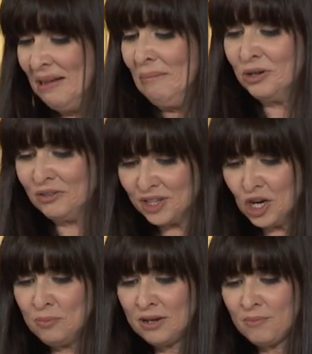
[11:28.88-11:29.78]
but over the
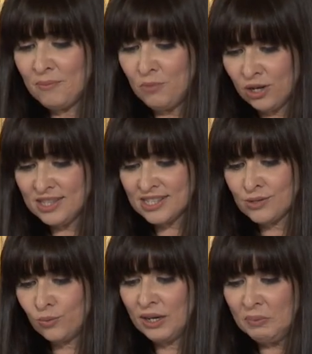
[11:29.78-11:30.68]
coming months,
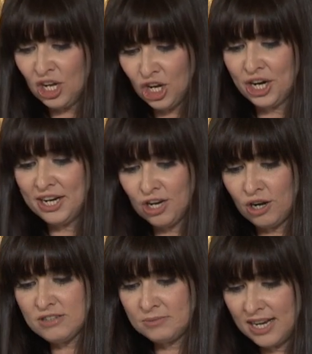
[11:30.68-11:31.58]
we will learn
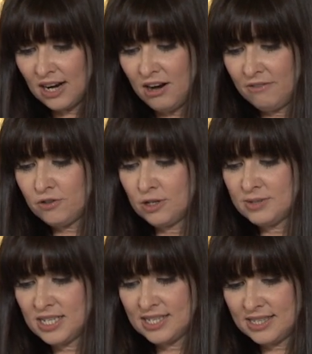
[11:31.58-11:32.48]
enough to make our
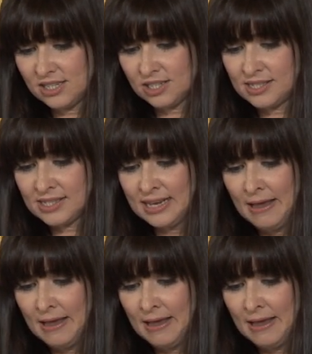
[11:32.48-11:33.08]
informed decisions.